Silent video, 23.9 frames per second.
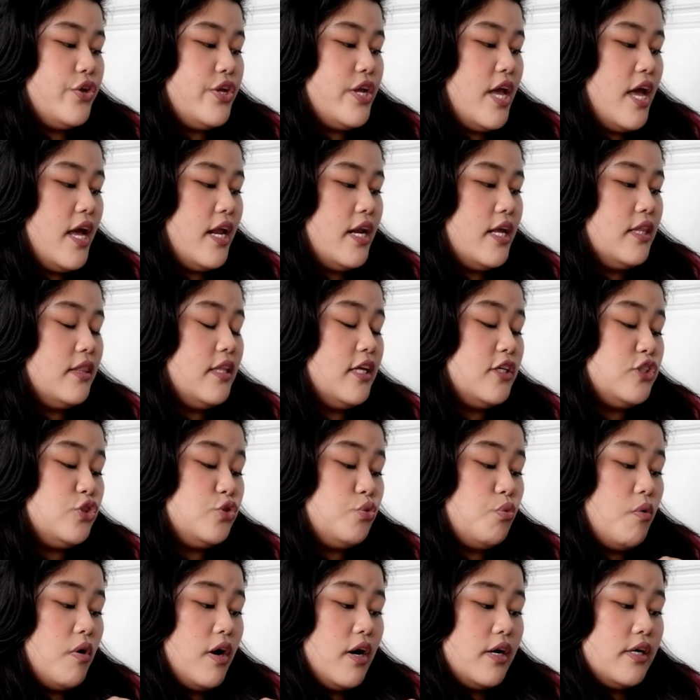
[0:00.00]
Kunyari,
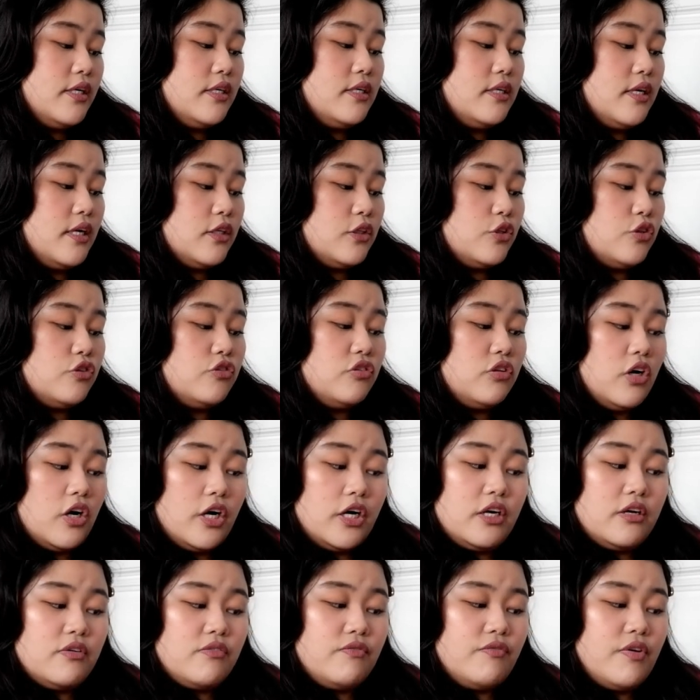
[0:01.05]
this one, ito
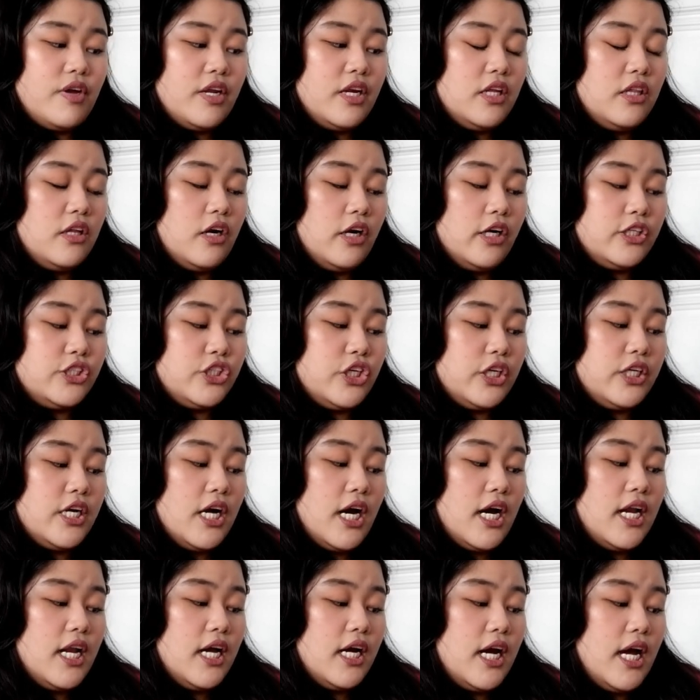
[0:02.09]
dark, very dark siya.
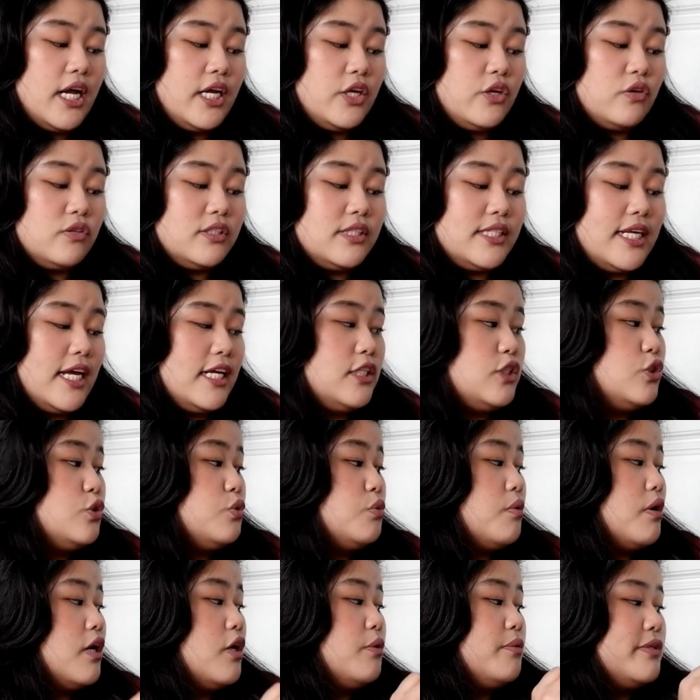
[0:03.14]
Nakalagay yung
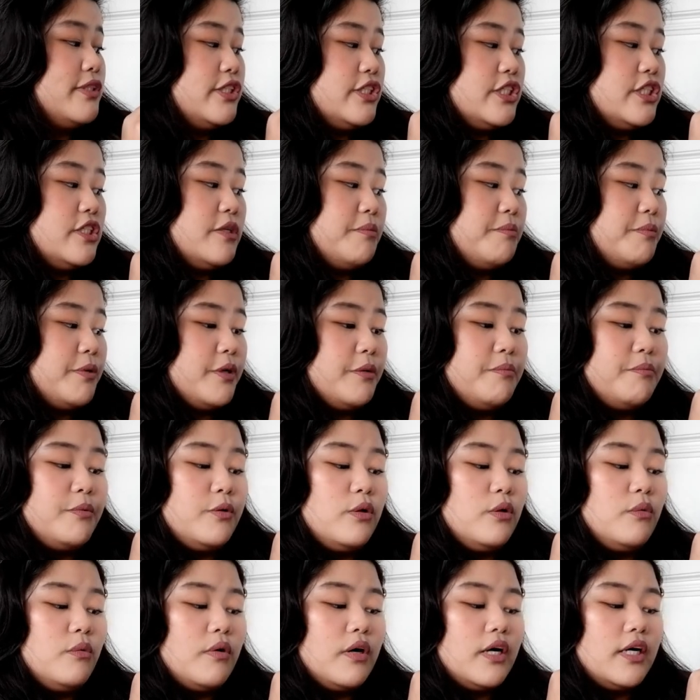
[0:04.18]
sensual, which is the
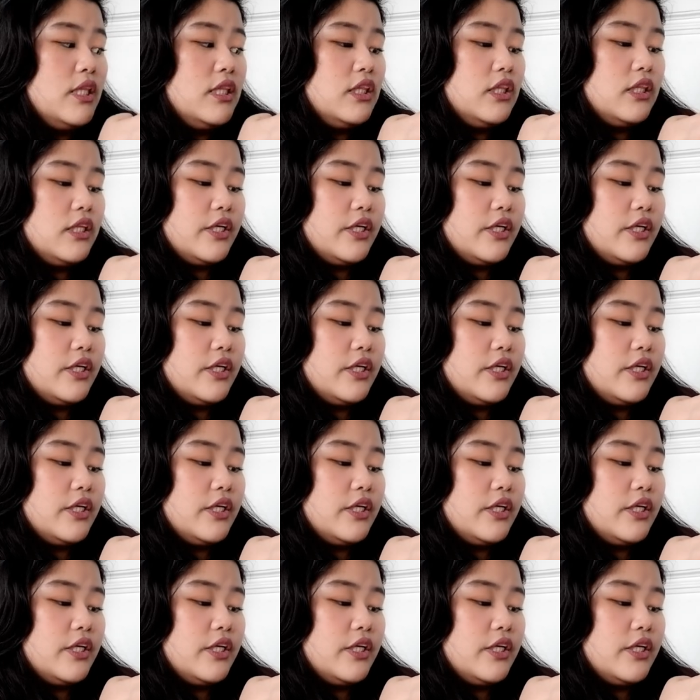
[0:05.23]
purple one.